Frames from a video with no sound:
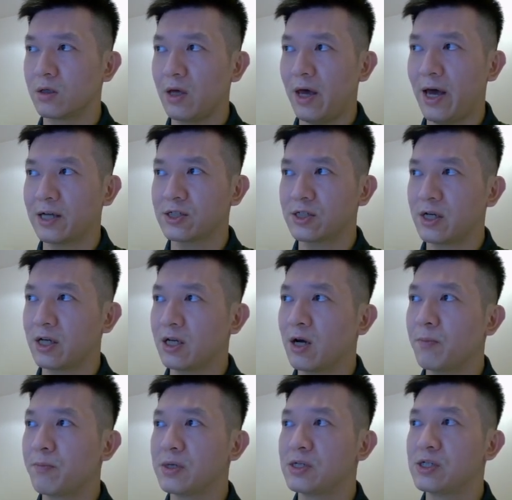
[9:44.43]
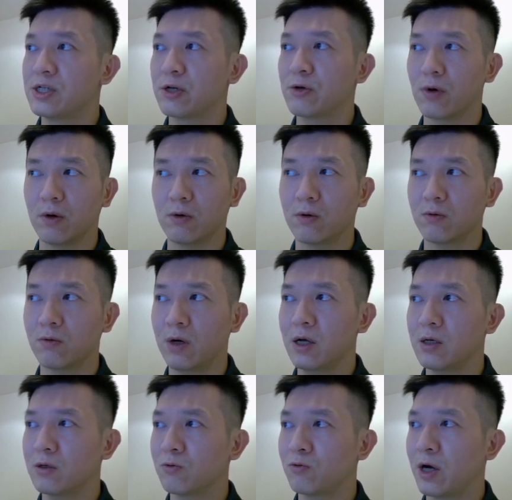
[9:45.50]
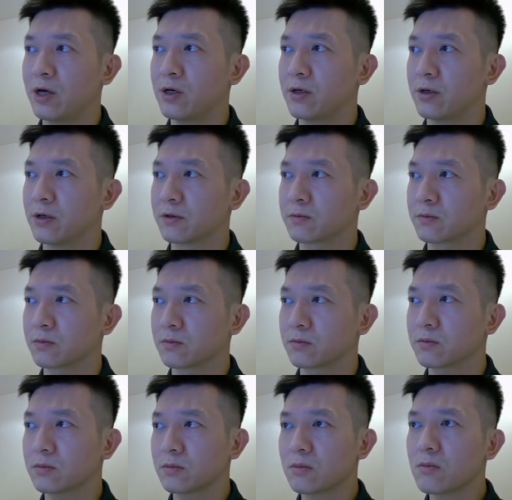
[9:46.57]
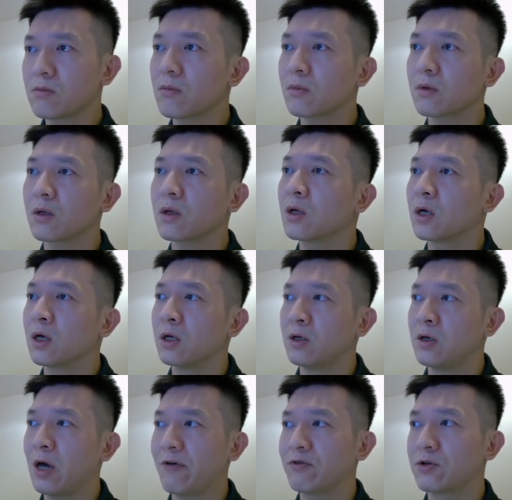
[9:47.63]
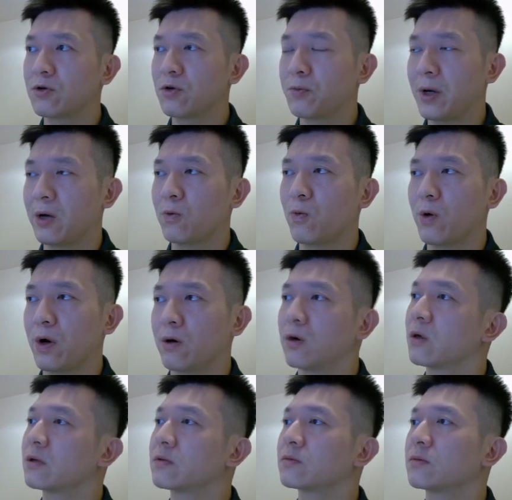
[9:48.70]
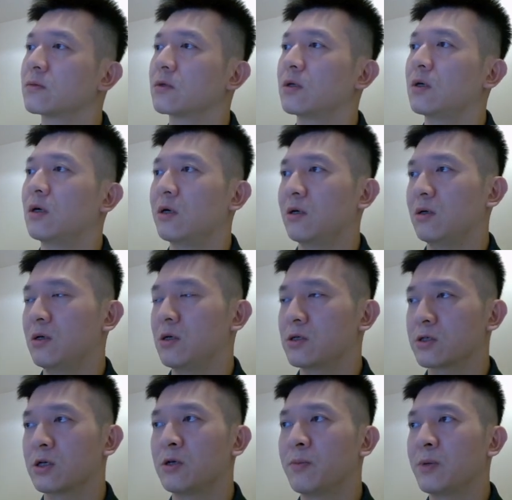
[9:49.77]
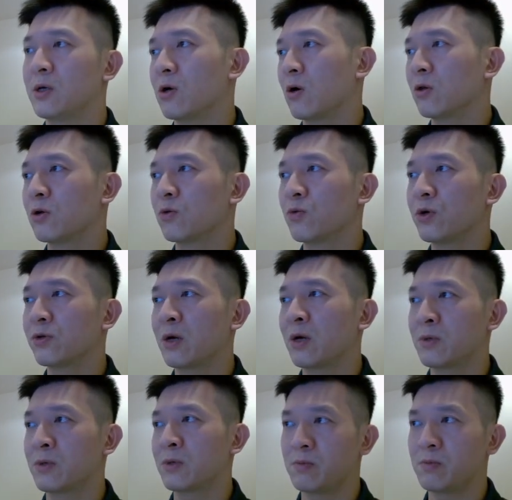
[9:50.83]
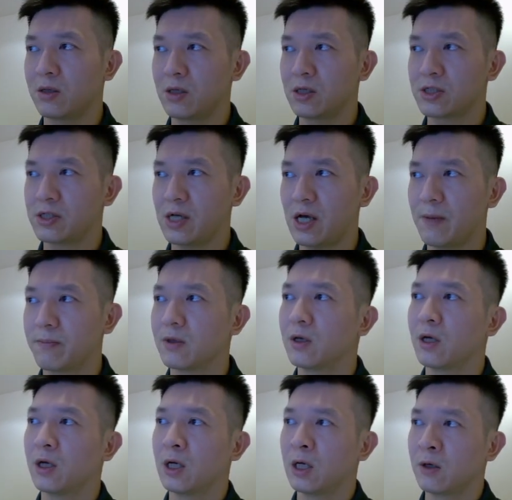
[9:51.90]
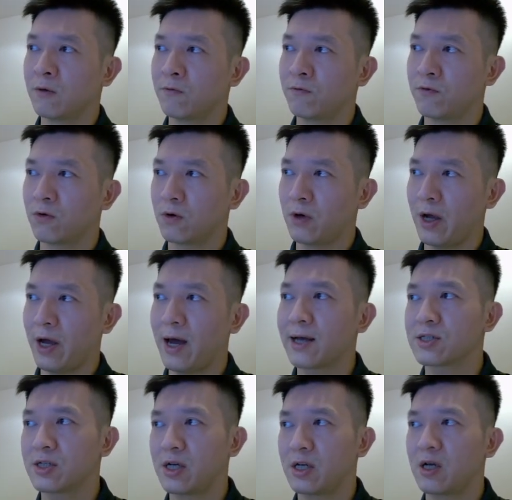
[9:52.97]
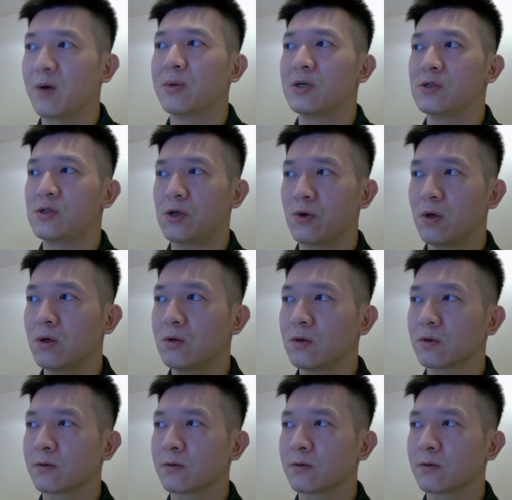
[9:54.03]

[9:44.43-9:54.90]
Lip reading: X cannot be 0, right? Right here. You have a domain where it's going to be all the real numbers, but except for x cannot be 0.